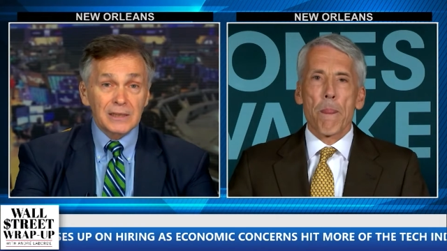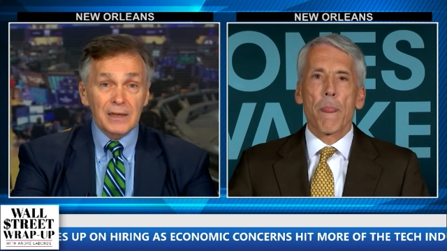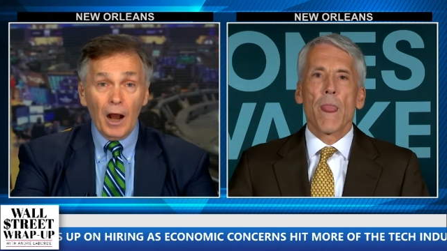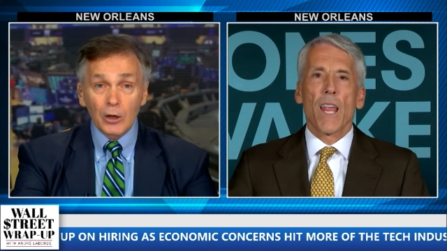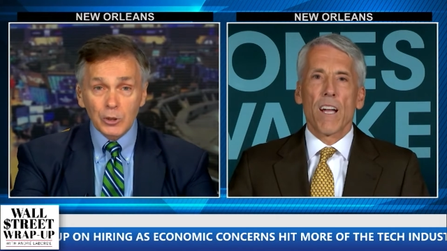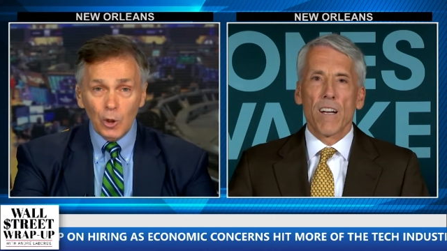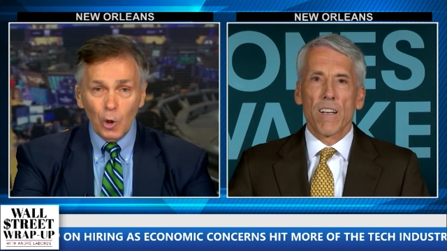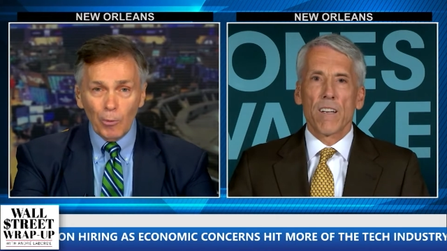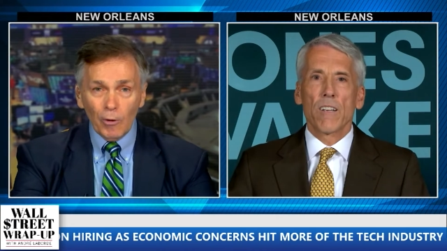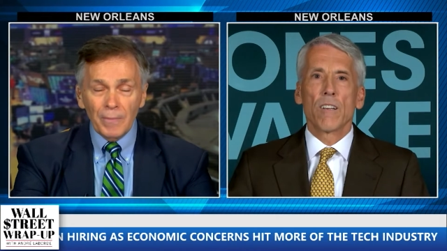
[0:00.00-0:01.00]
Speaker 1: as in
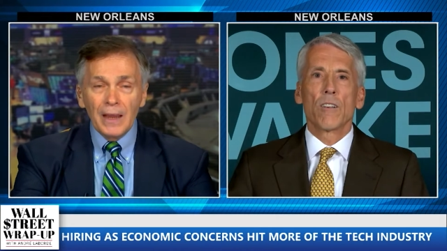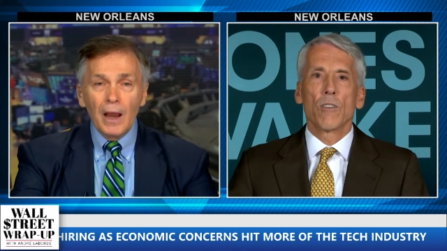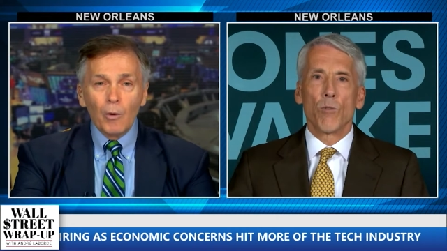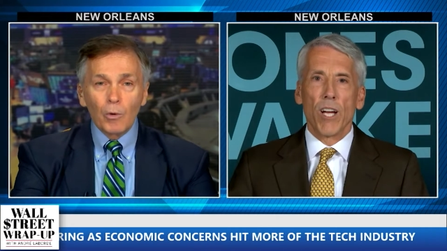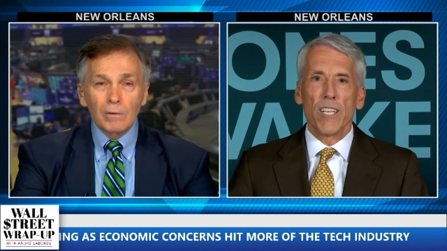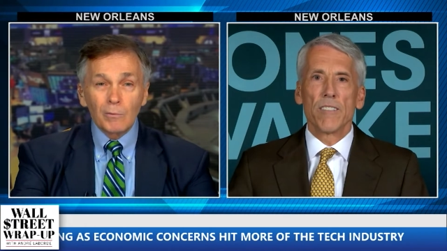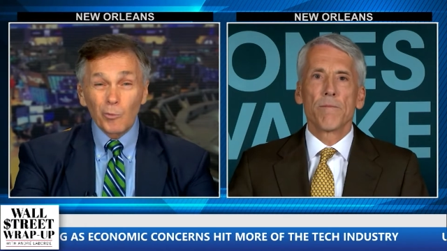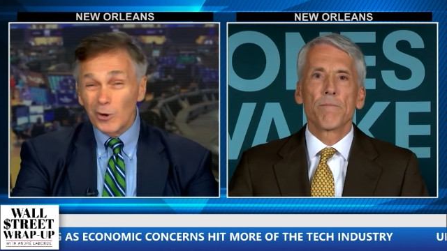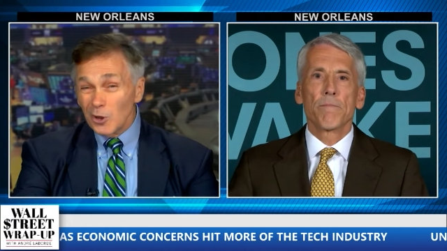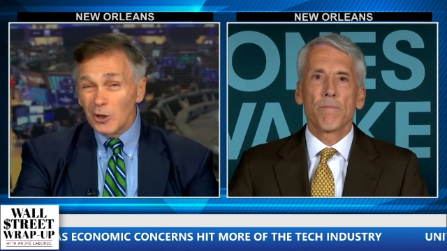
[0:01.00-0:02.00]
October. Right. We're,
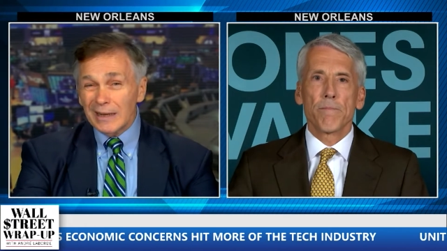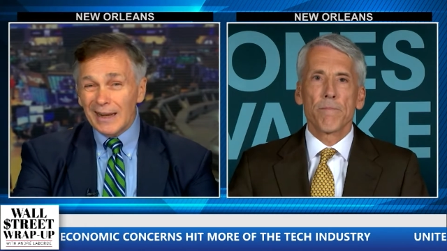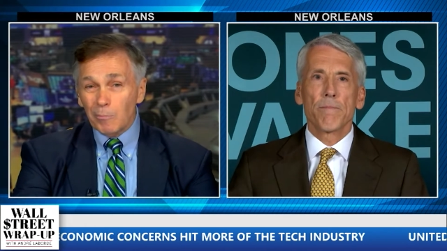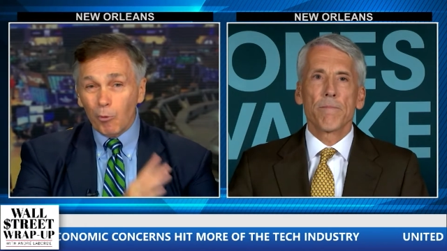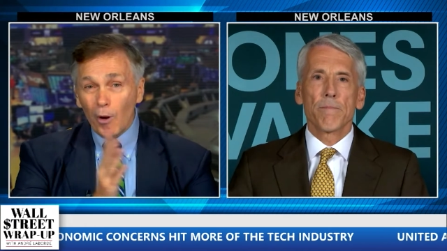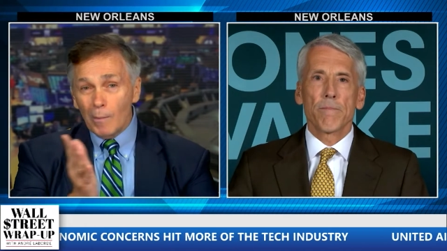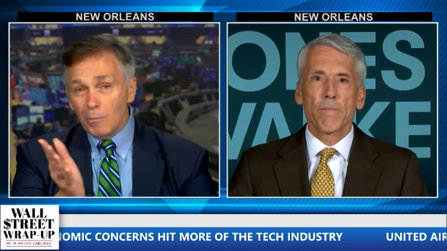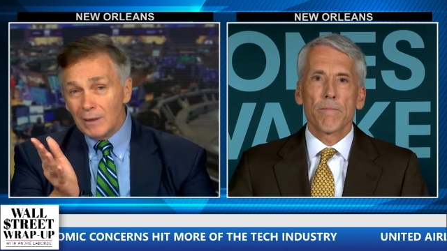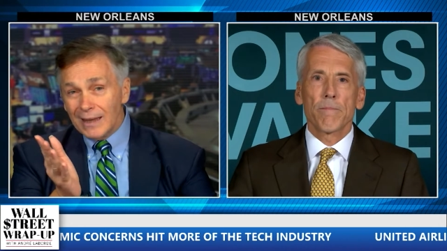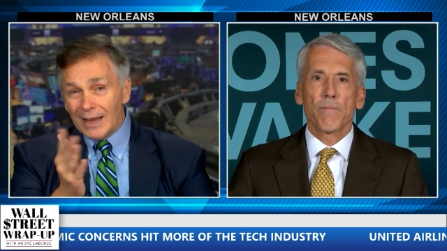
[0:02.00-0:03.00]
we're looking at
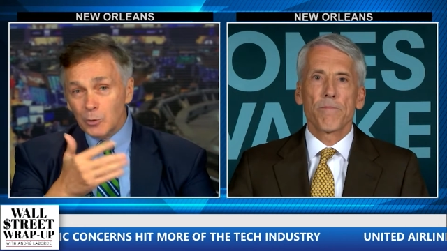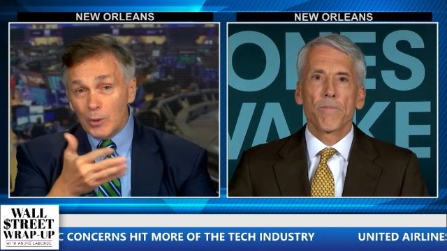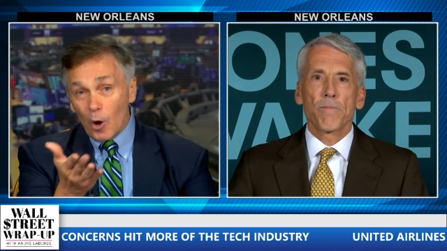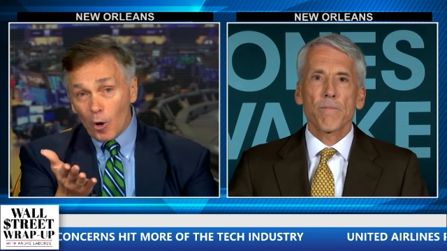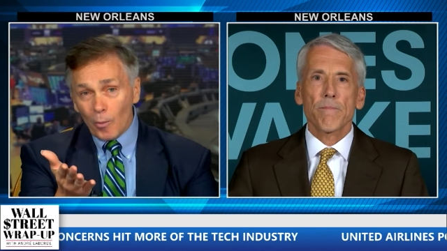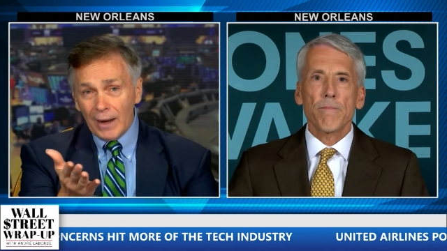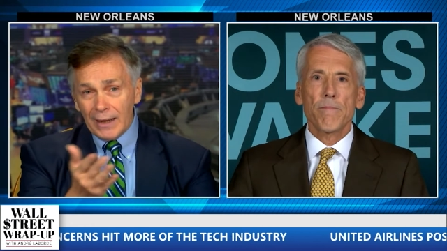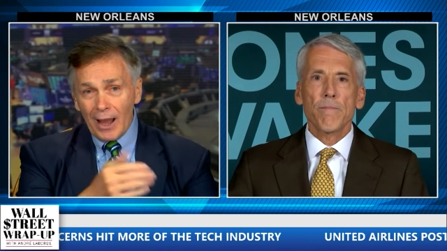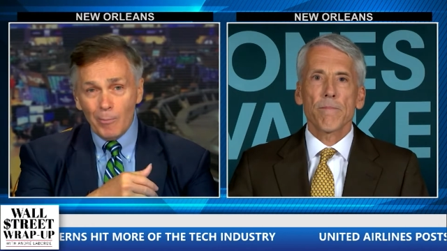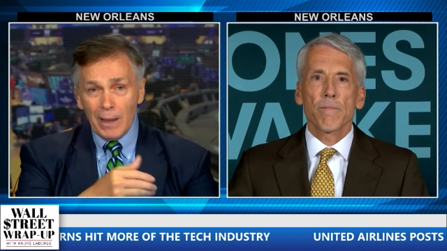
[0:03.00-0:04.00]
probably as we are
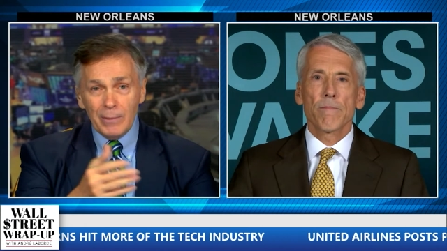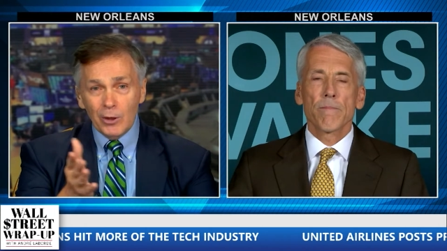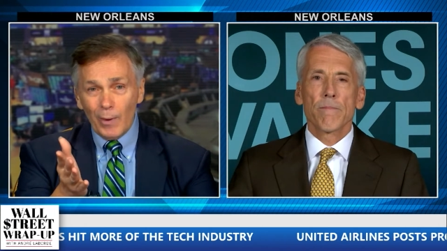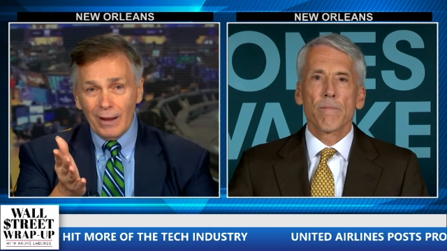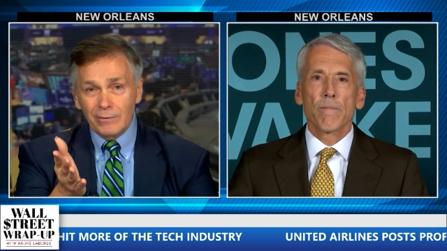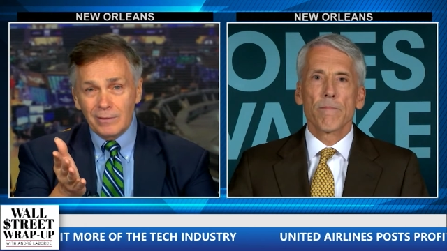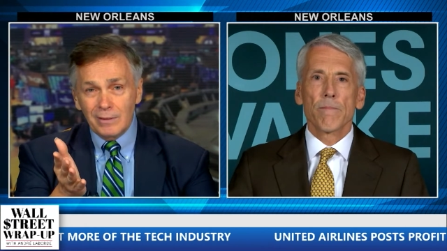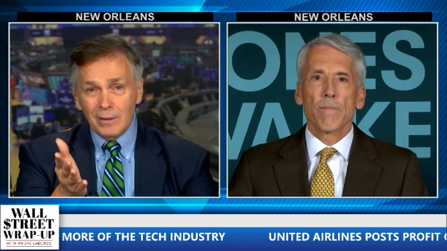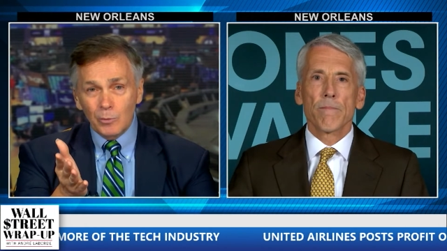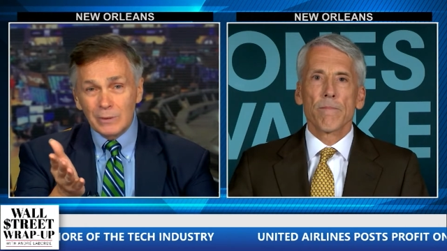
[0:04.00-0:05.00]
right now, maybe around
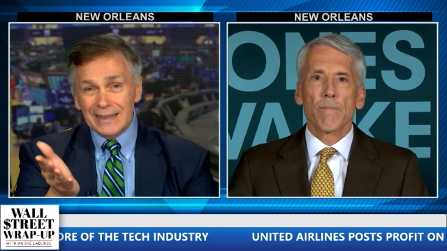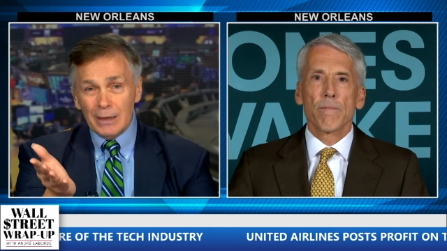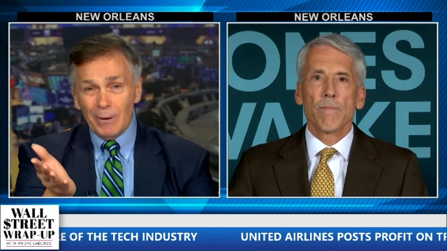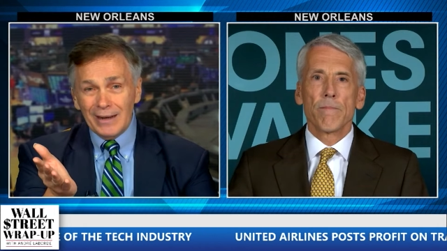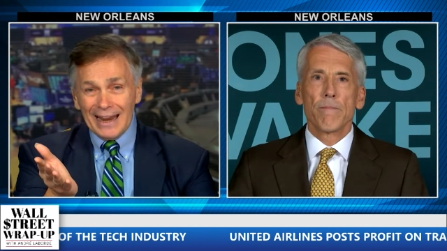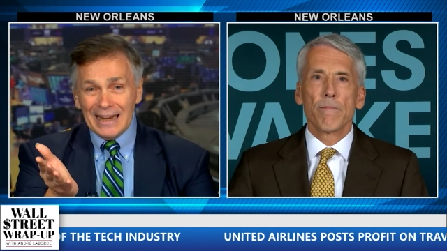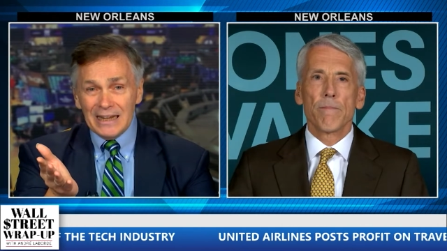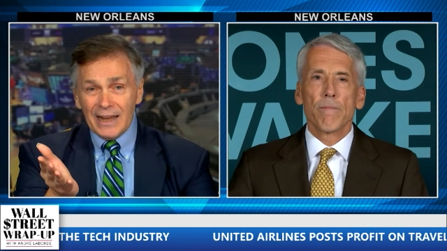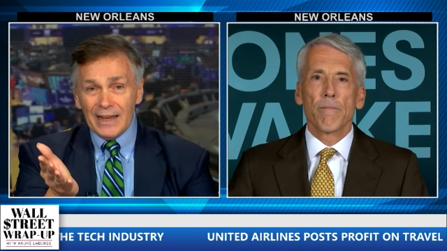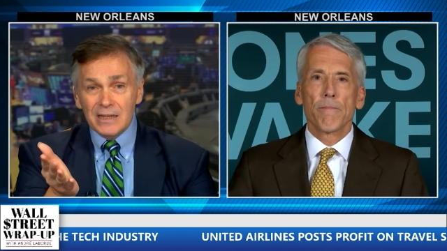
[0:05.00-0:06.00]
what's that about
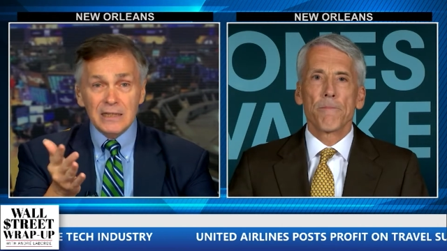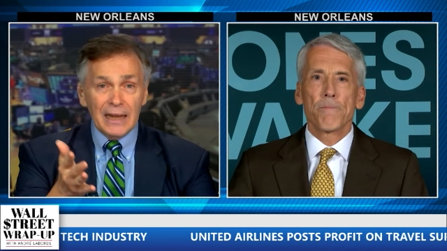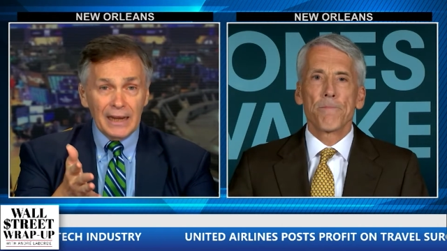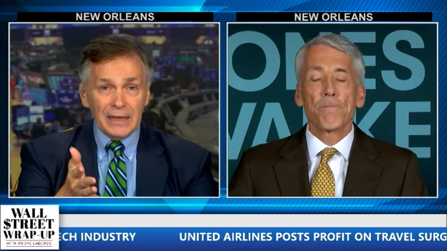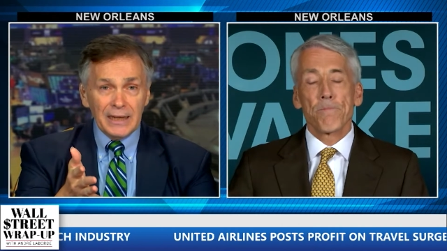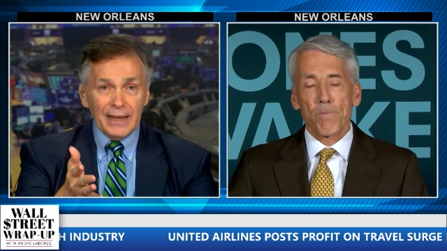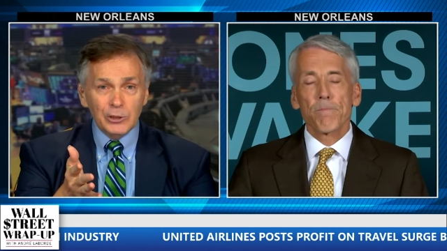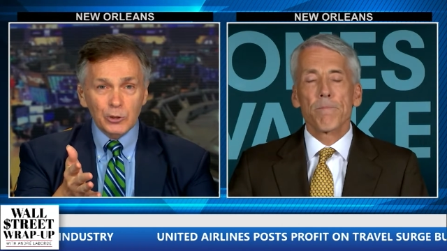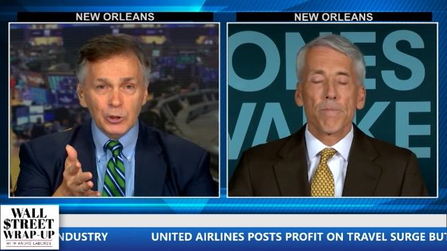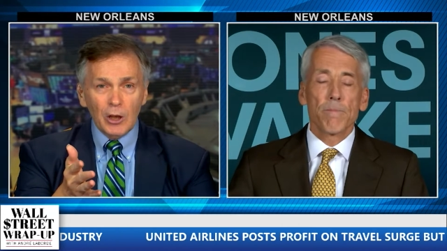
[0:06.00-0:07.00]
80 days, 90
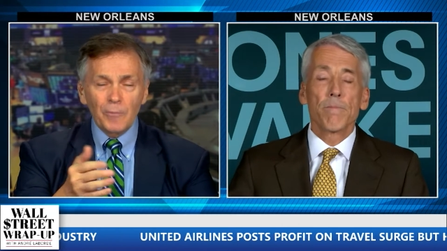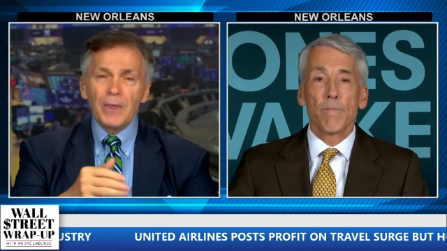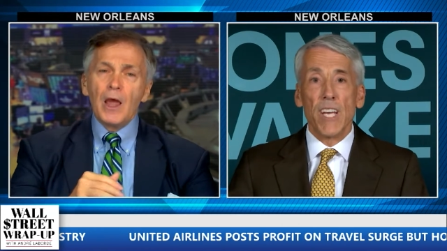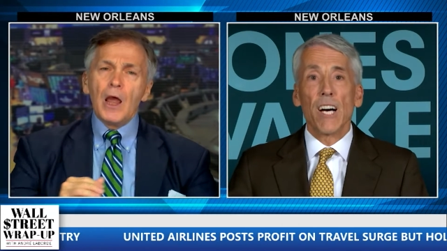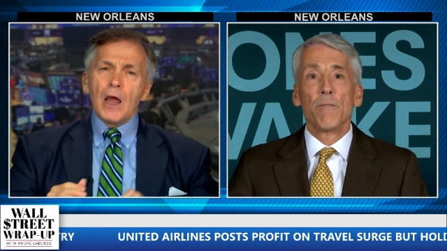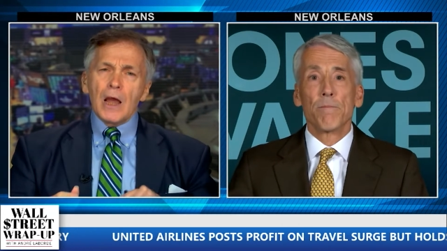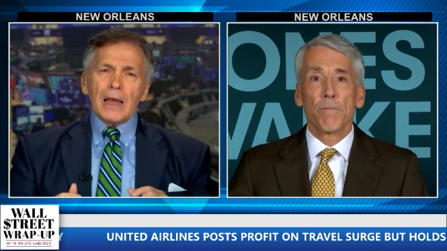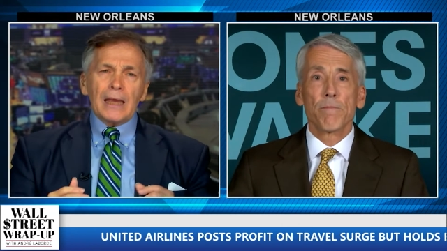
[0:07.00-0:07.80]
days or so. Yeah.